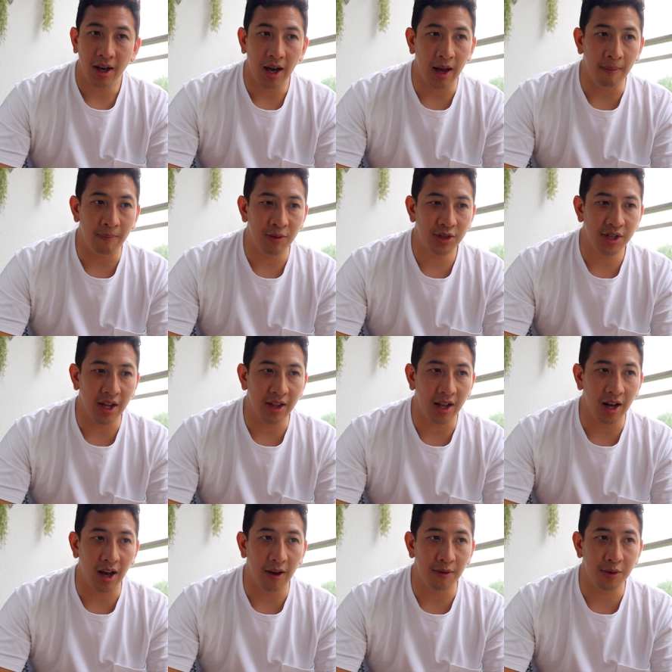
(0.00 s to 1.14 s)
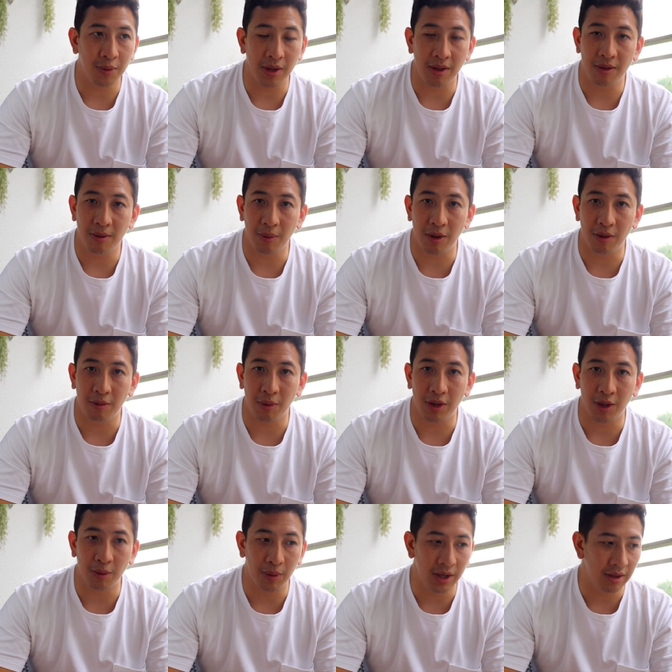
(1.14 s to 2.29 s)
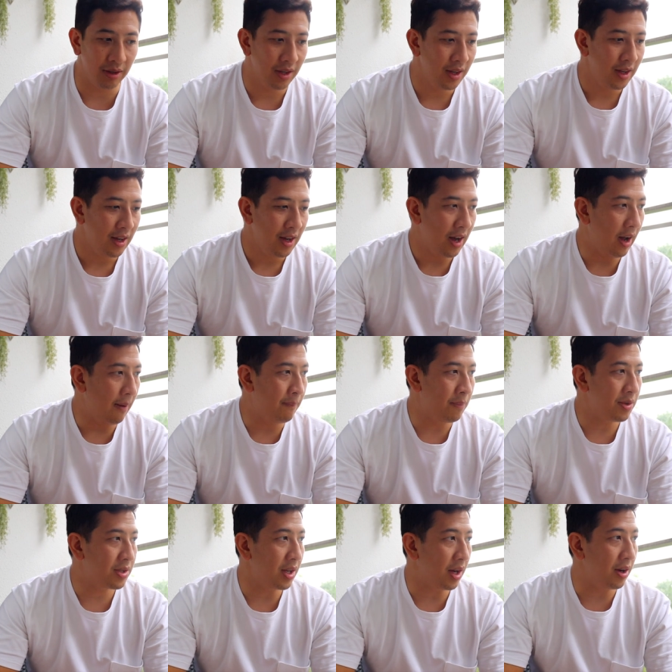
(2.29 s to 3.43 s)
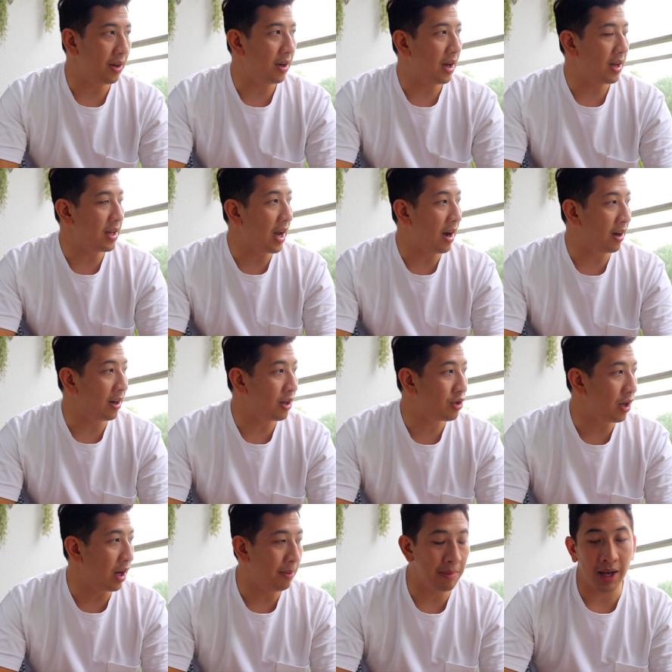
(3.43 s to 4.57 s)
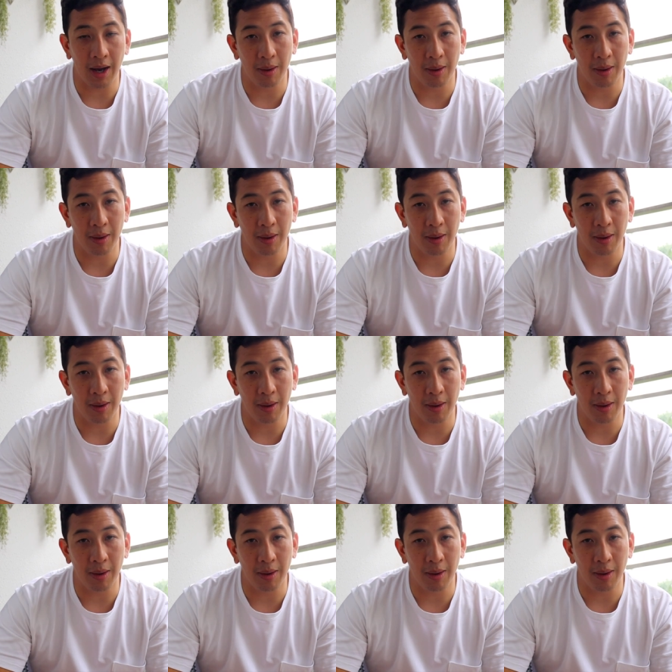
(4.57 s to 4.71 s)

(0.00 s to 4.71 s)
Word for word: um, share their lives with, with, with the world. Um, so yeah, I'm going to try and meet